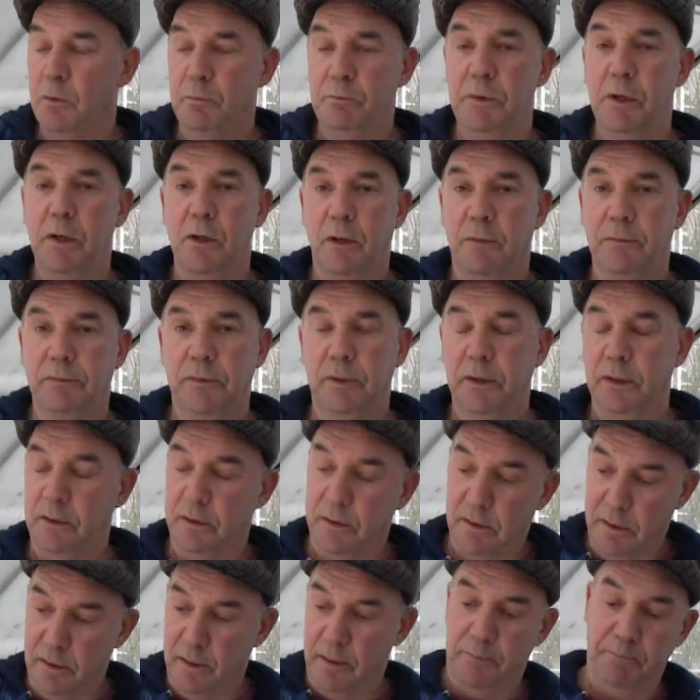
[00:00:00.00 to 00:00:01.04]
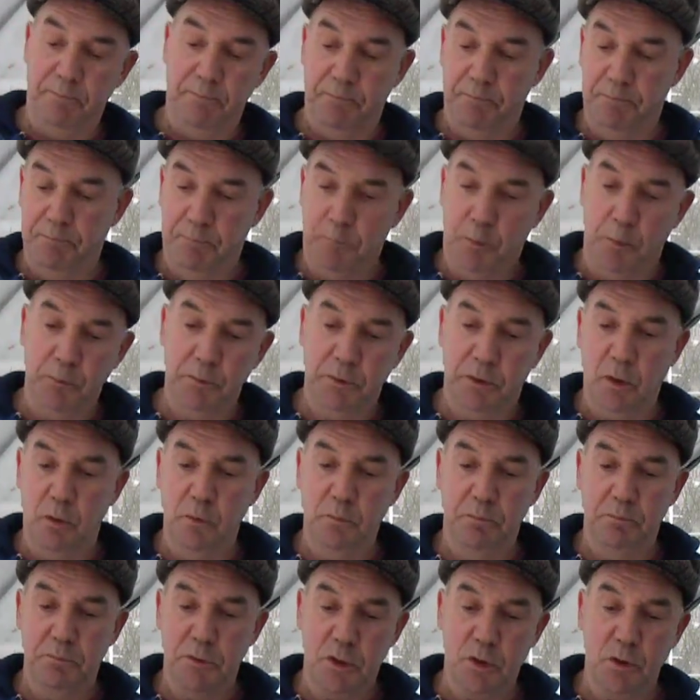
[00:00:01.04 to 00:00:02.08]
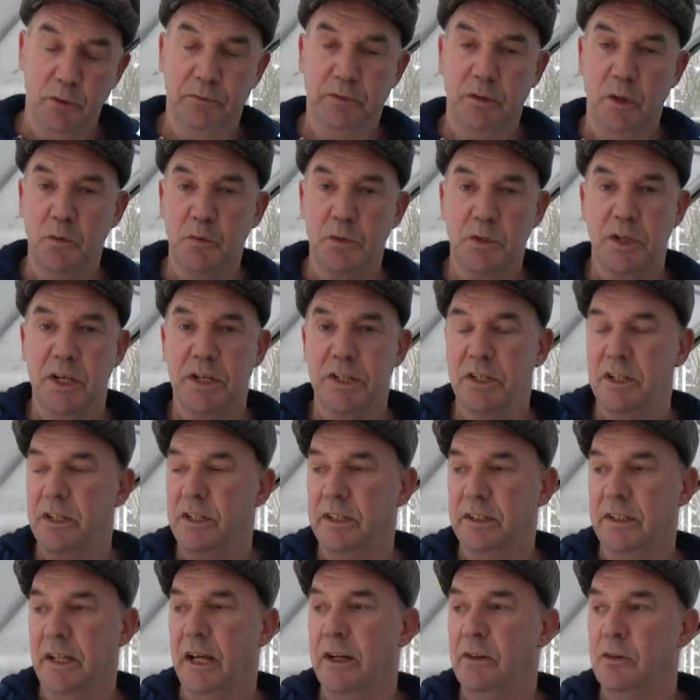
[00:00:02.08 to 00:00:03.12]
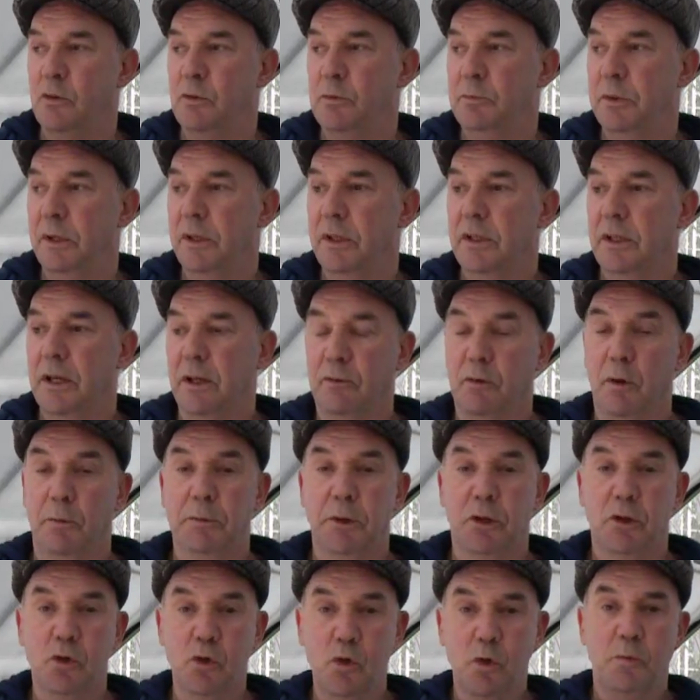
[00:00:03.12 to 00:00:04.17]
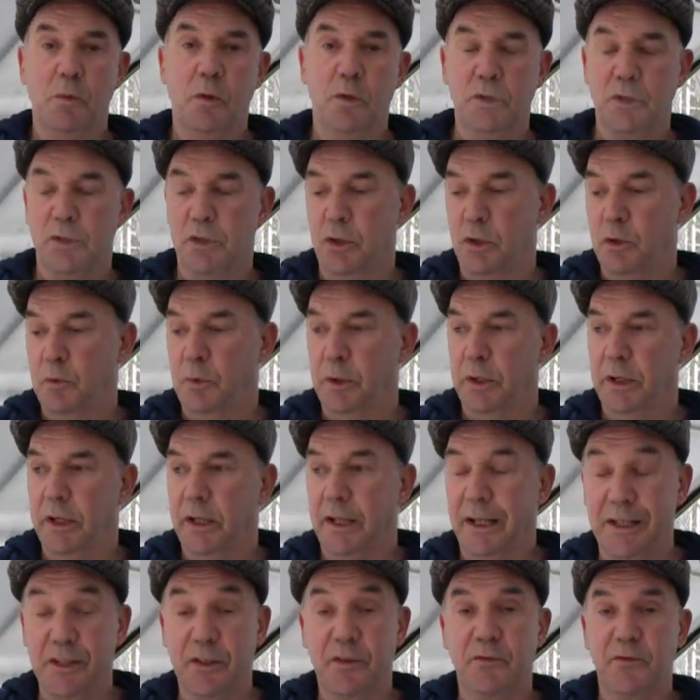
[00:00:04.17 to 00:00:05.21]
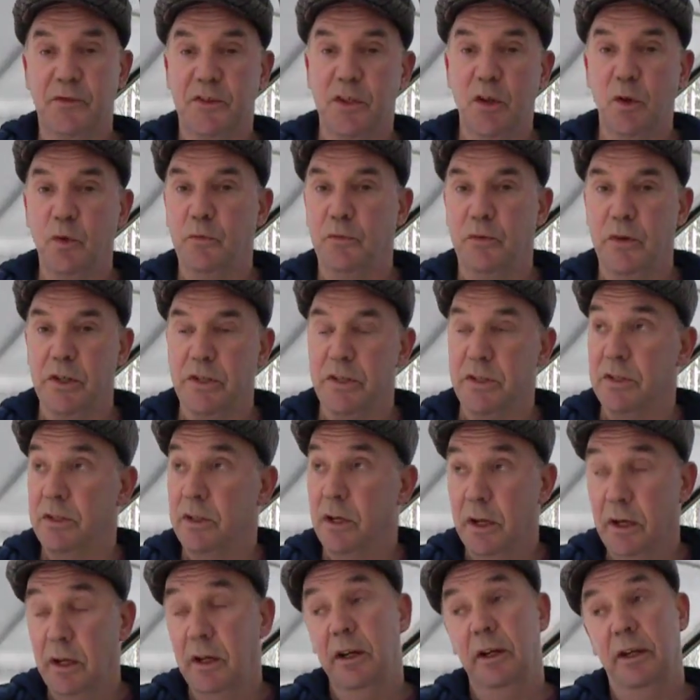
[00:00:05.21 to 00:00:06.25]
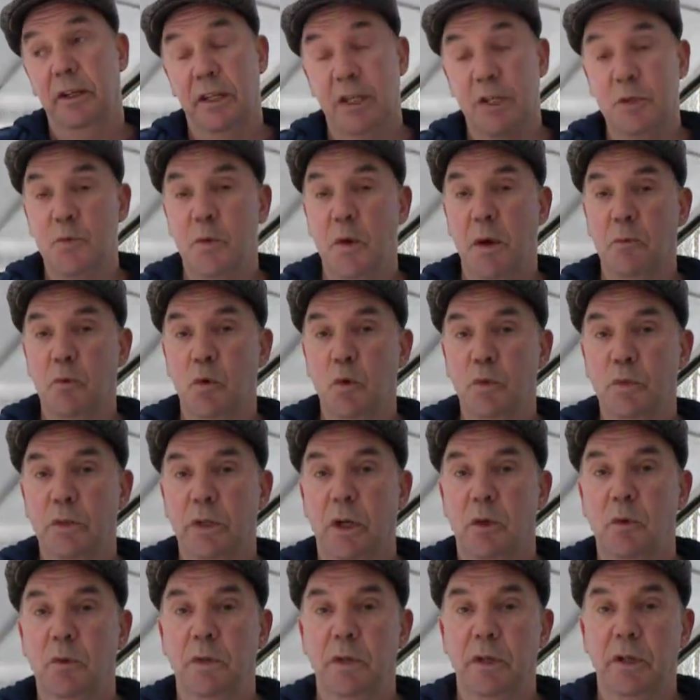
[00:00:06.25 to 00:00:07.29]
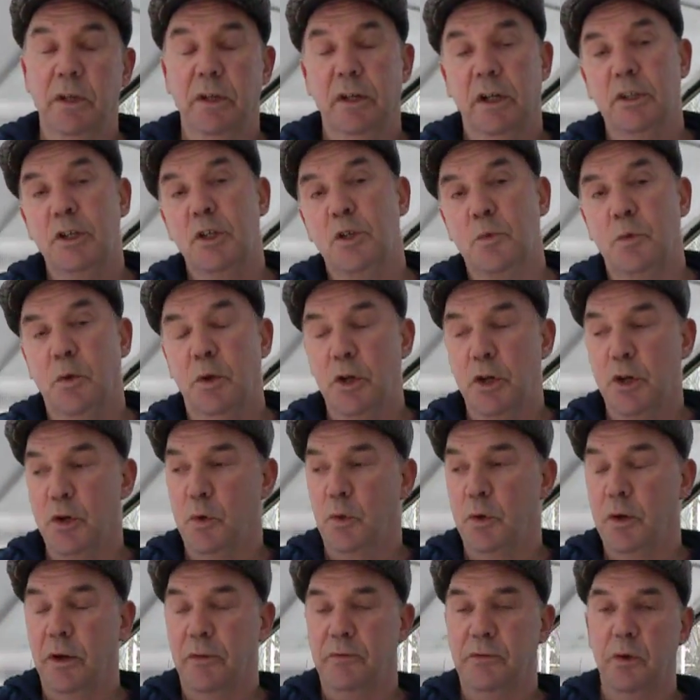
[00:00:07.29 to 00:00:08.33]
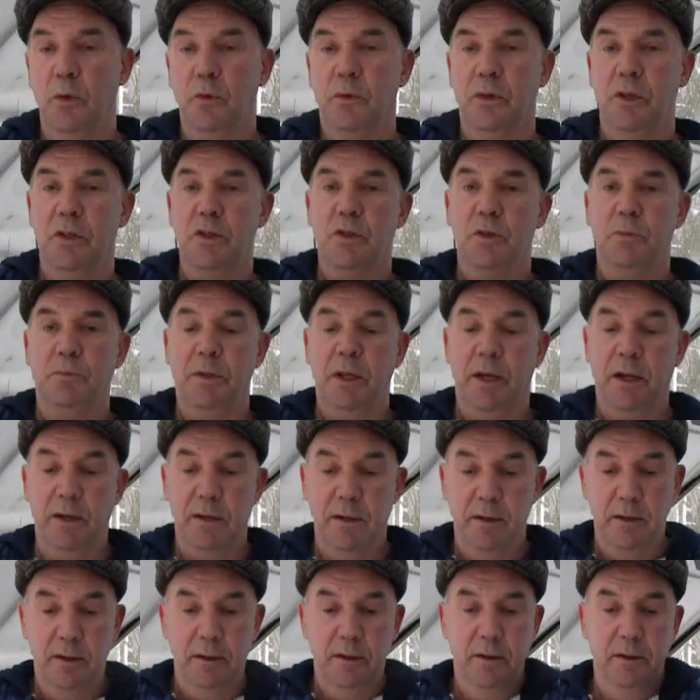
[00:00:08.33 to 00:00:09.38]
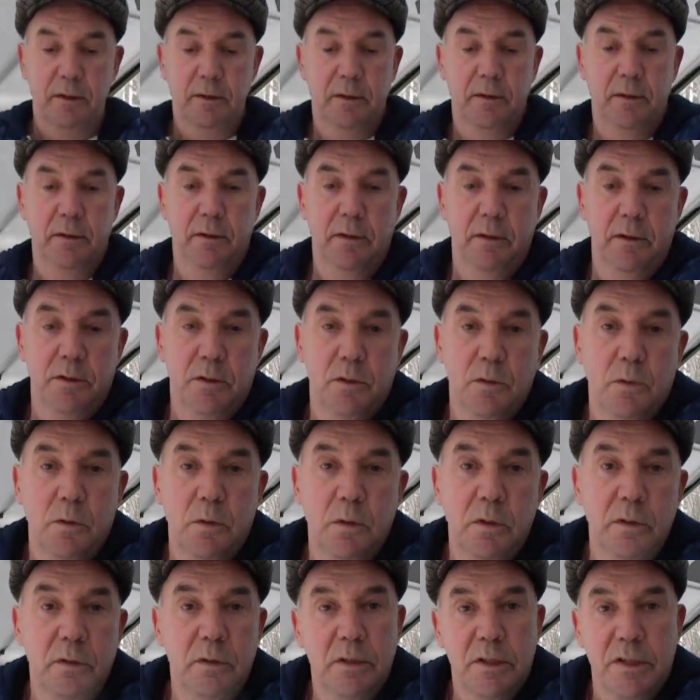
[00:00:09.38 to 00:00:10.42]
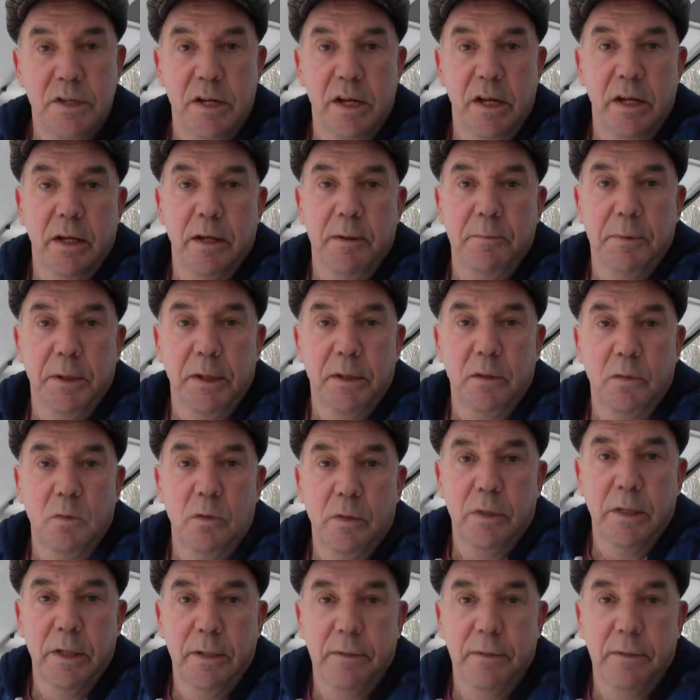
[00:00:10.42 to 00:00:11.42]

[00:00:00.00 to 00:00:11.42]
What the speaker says: out my loft, and I put my stuff downstairs in the dining room. I've got my grow box on the window. That's south facing, and that's where I'm going now. I just want to show you a few things up there. So I'll see you in a bit.